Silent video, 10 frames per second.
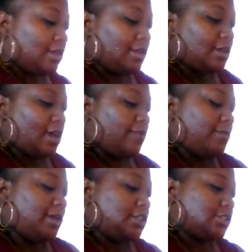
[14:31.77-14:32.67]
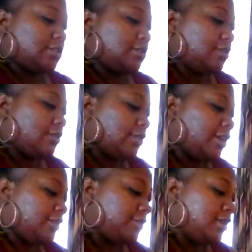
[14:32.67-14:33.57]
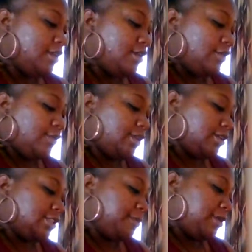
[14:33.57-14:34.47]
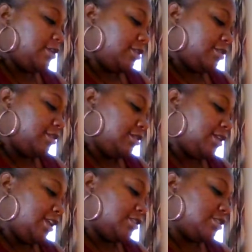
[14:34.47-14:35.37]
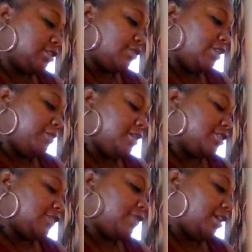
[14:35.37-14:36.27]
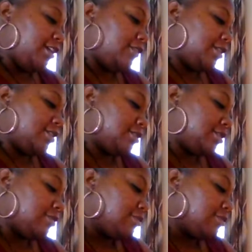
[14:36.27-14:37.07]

Confirmation. Okay? What else, Spirit? Next three months for Aries.